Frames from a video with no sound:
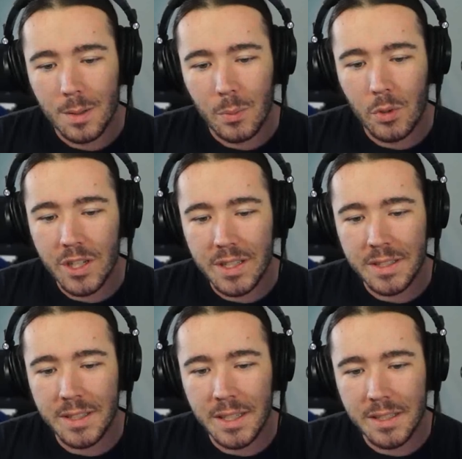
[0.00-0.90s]
pretty
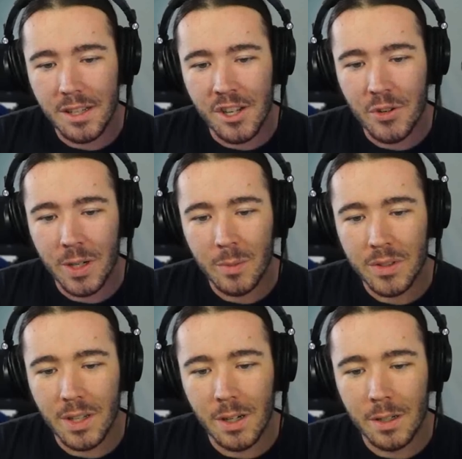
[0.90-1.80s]
decent, enjoyable
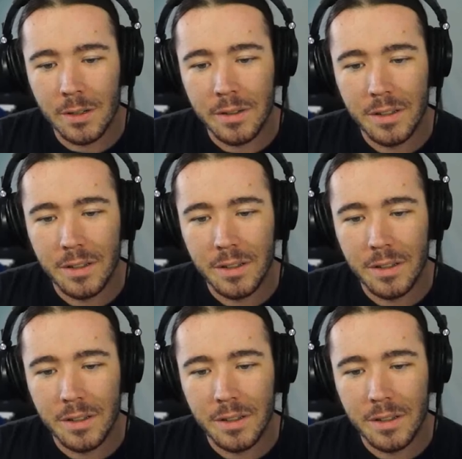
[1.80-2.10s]
song.